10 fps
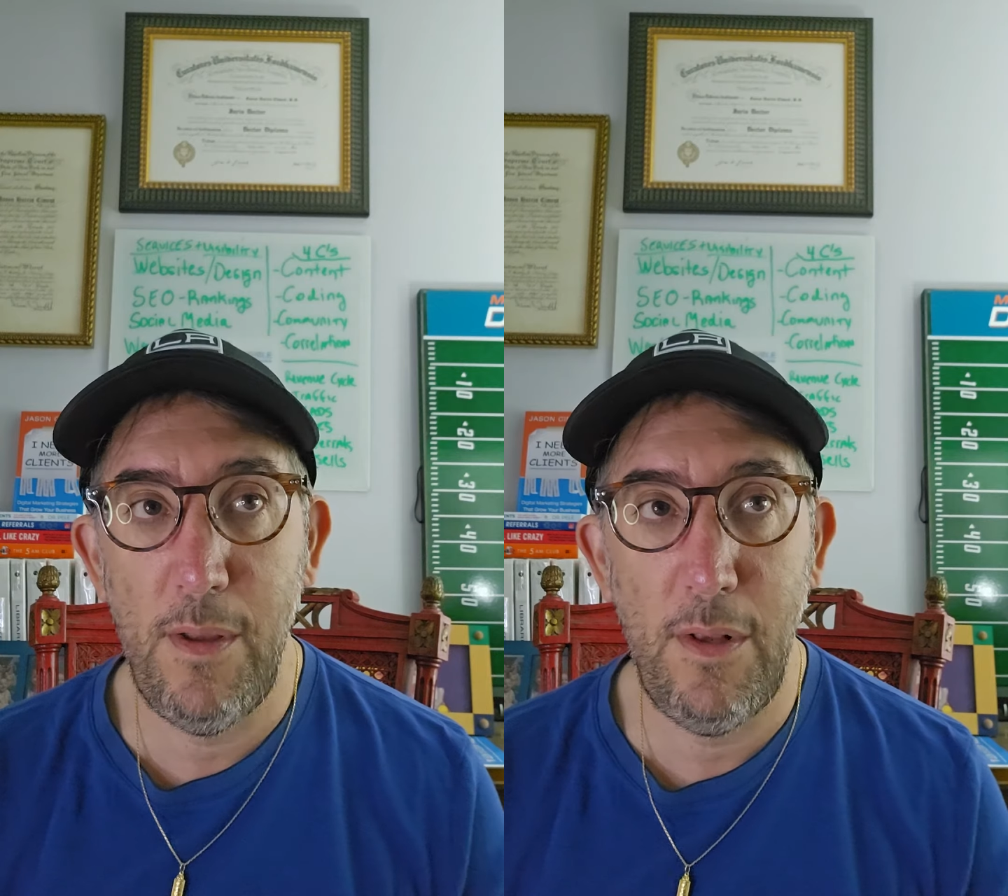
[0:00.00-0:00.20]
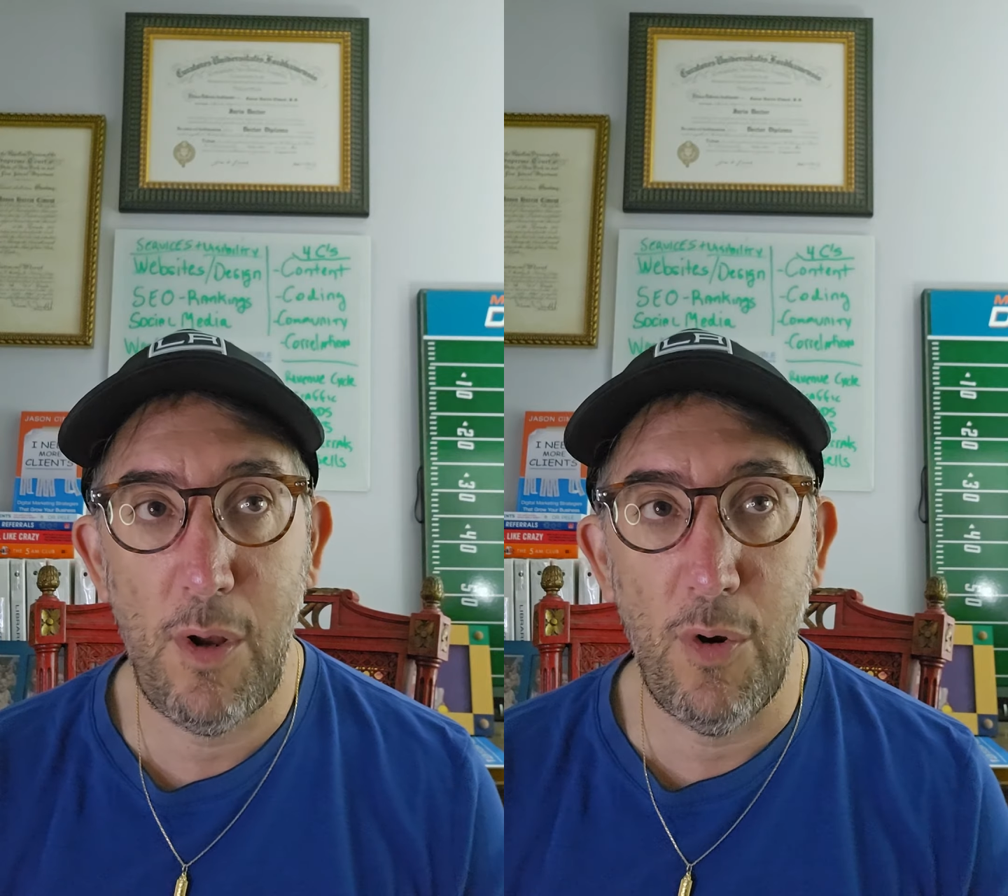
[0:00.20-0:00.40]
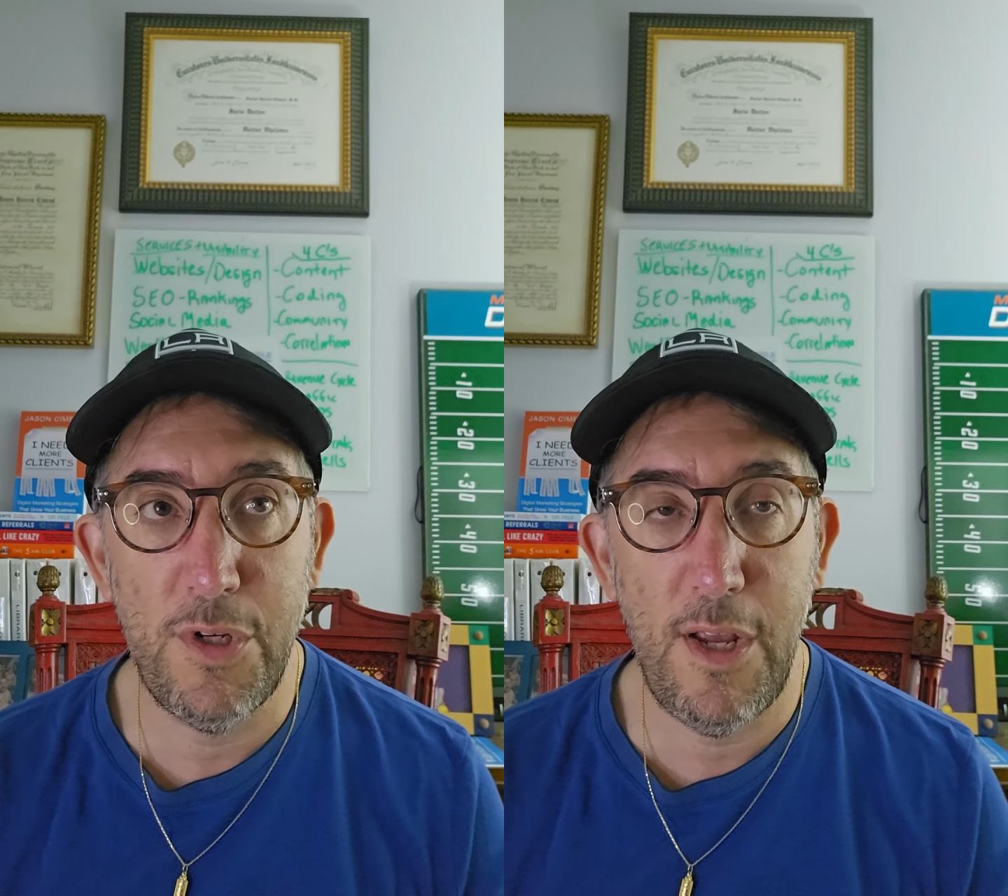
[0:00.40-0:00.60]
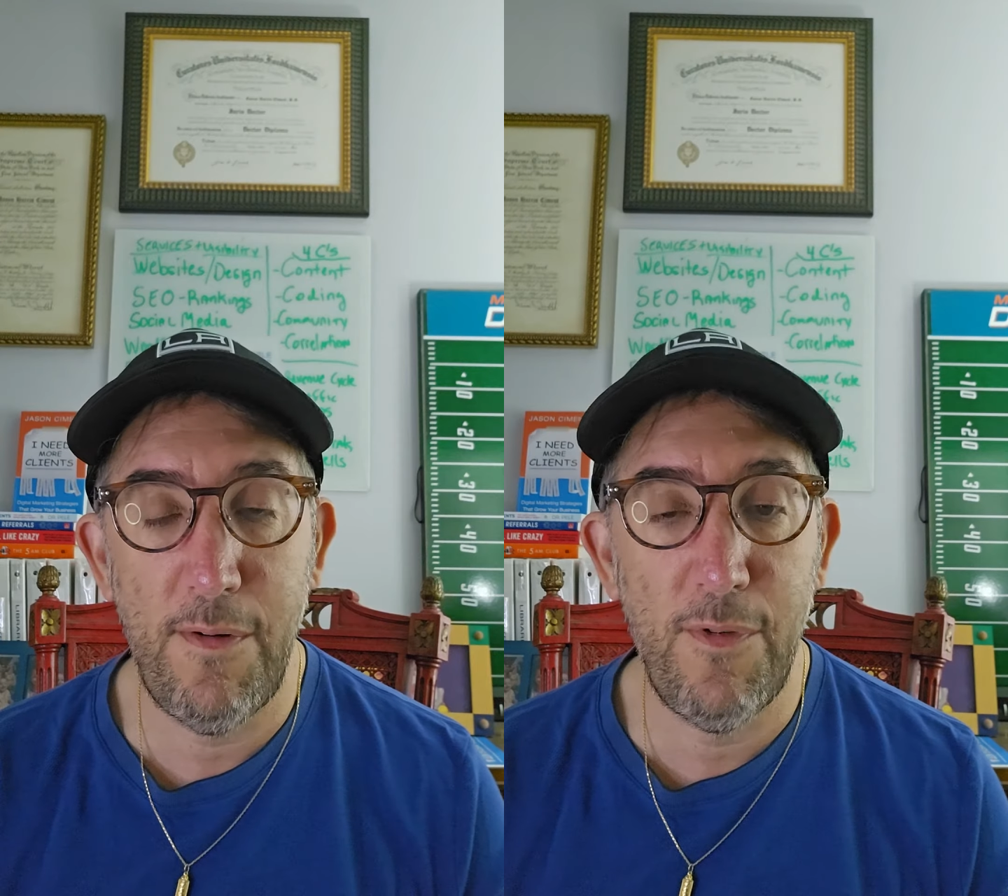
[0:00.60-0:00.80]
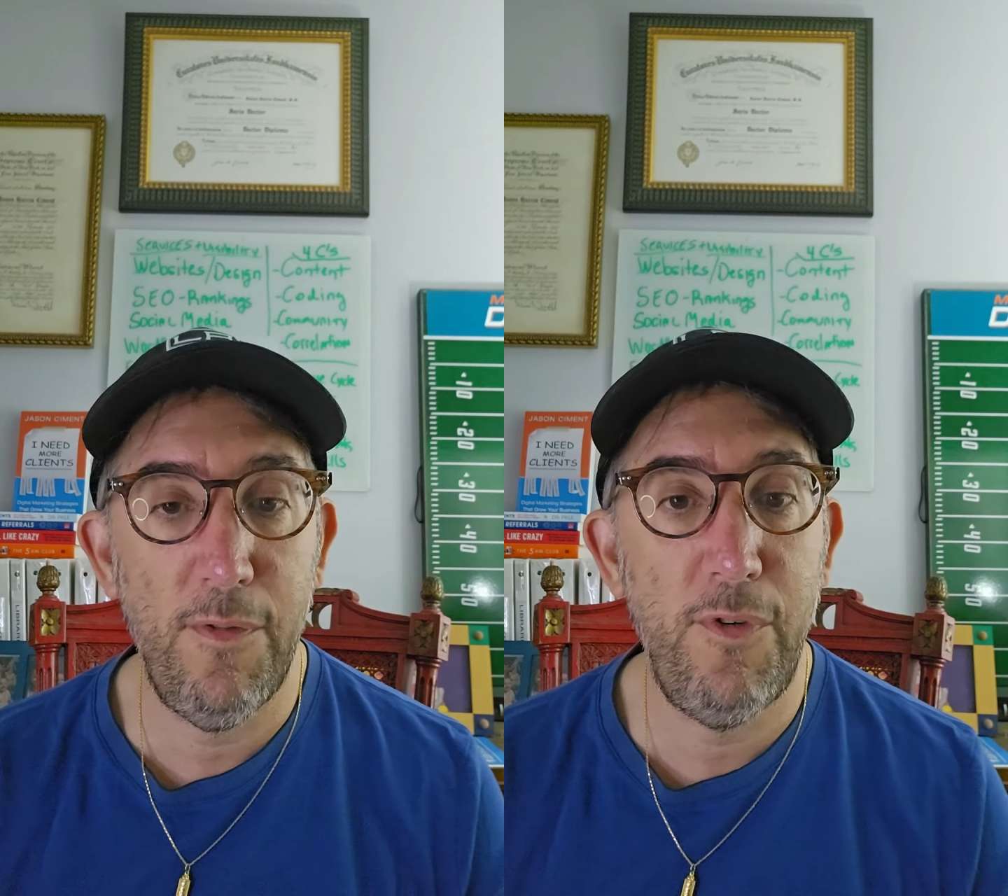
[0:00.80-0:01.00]
negotiate
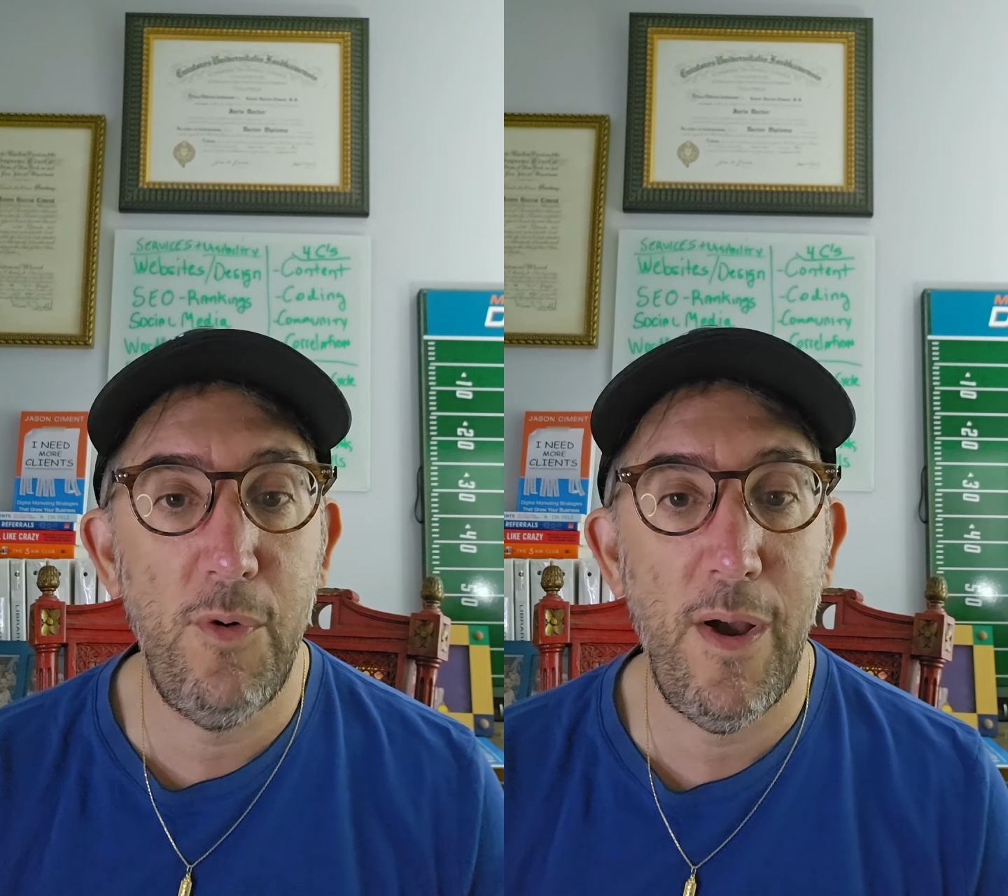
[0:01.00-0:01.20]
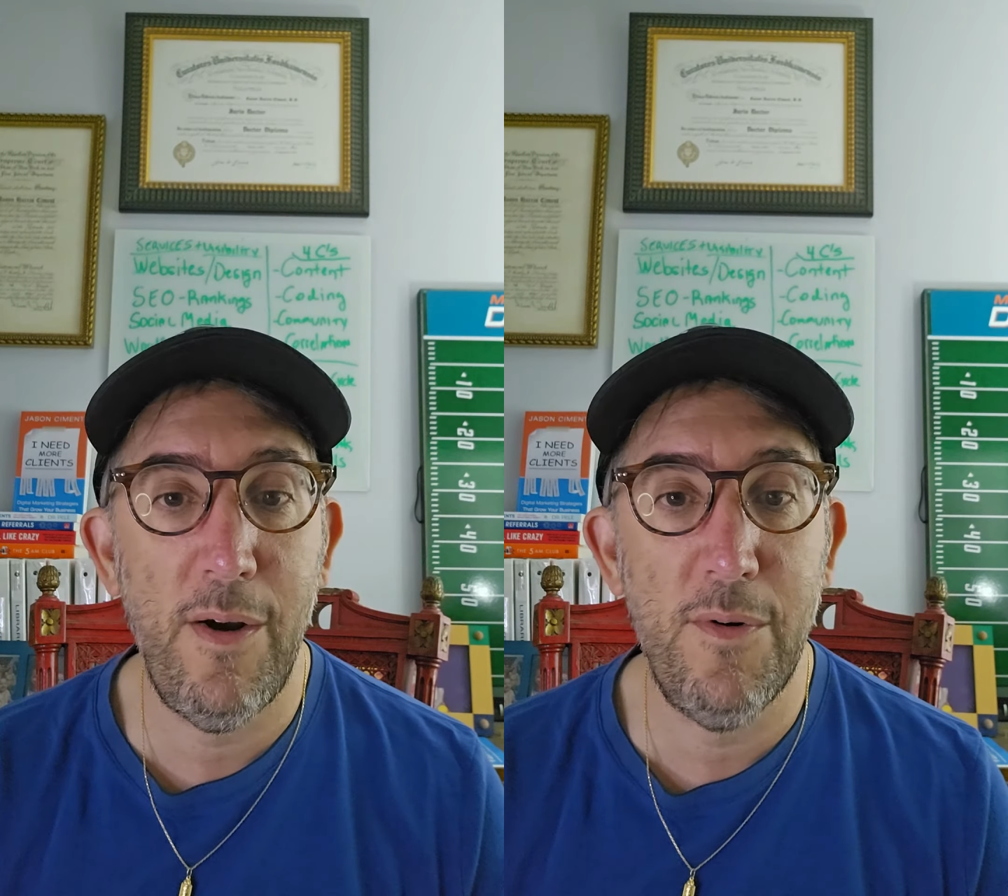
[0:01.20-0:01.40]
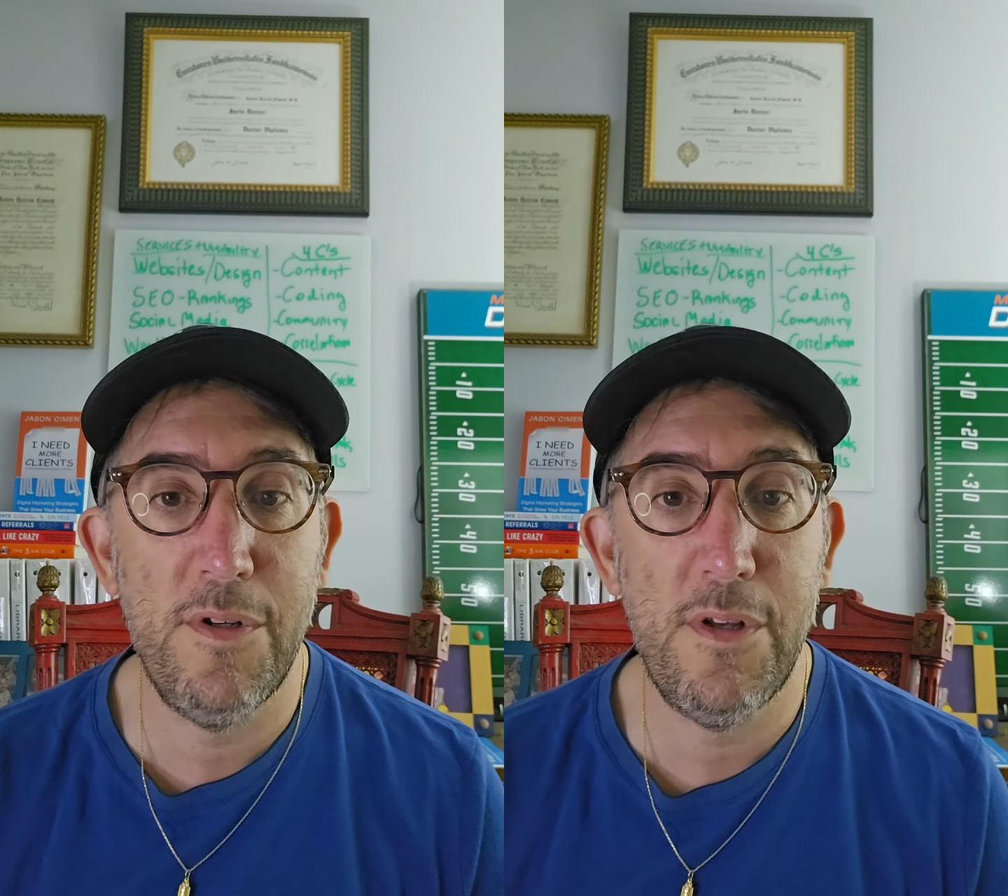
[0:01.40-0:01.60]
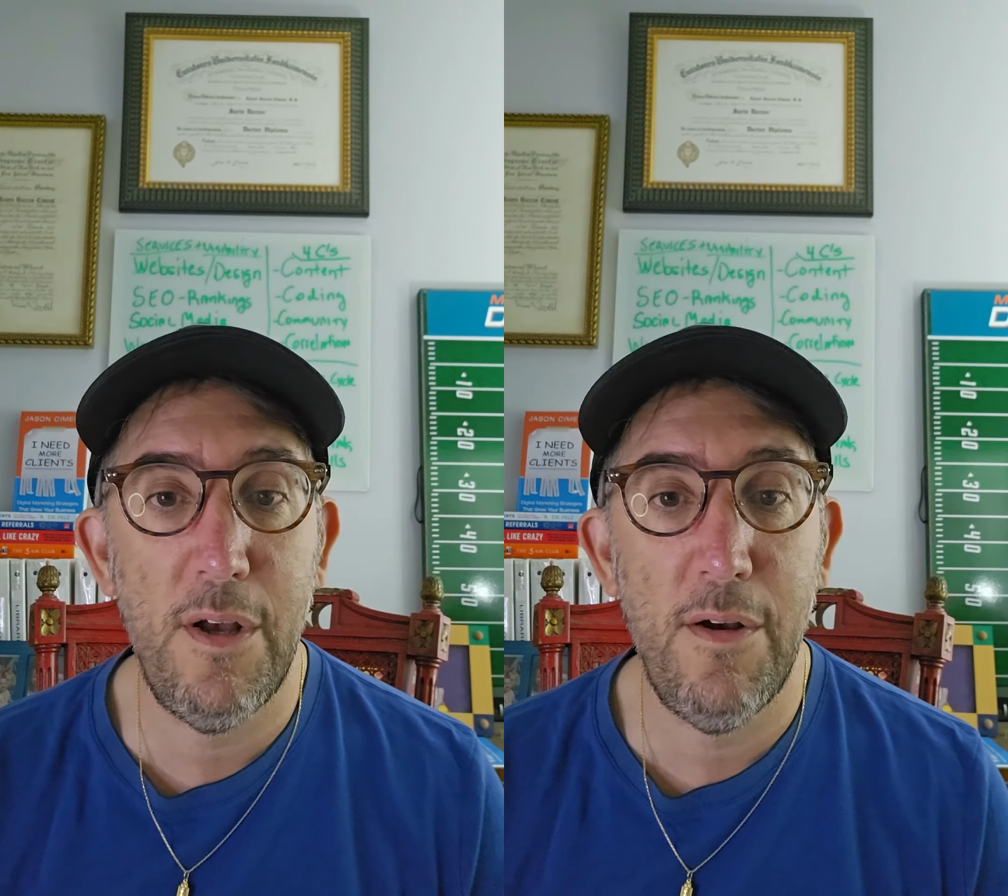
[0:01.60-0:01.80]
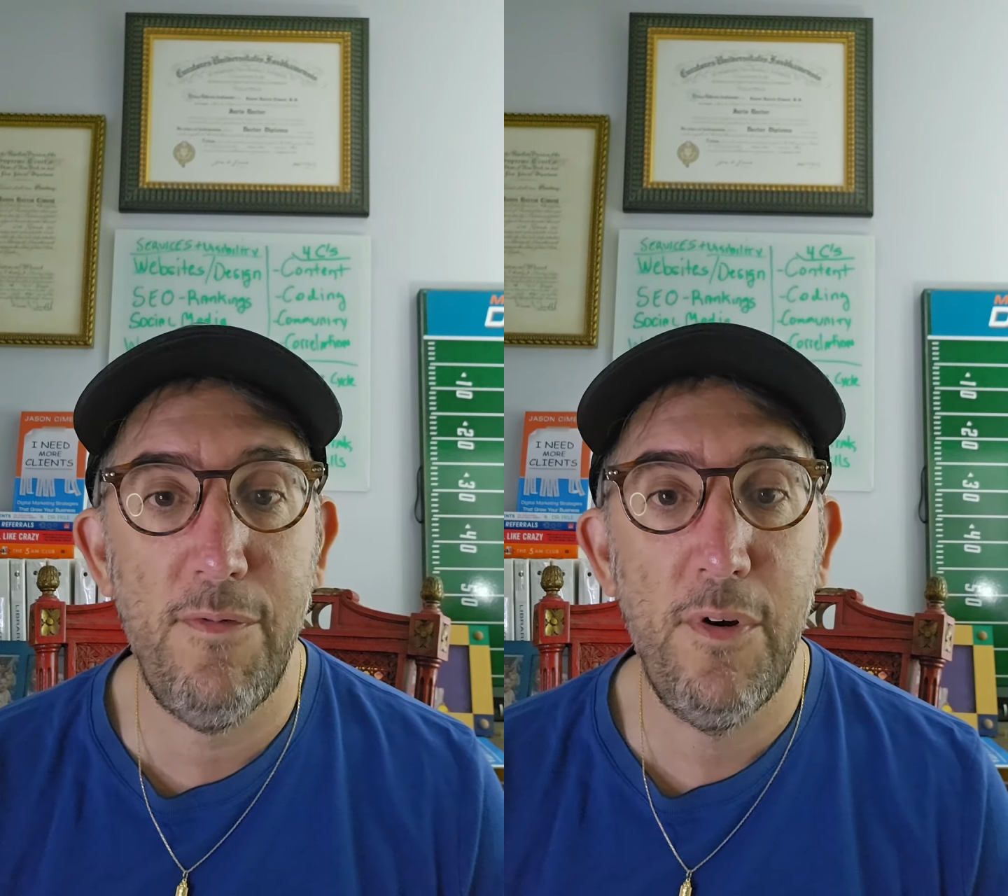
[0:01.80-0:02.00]
for a few hours
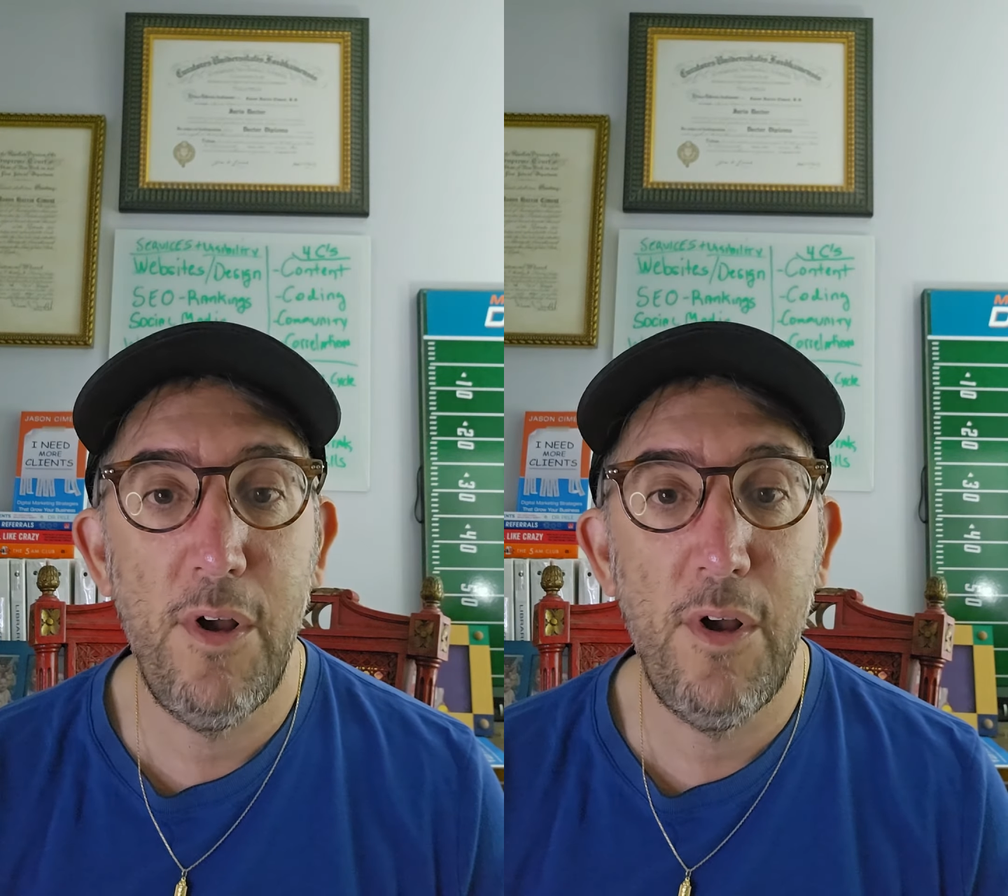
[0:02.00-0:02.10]
of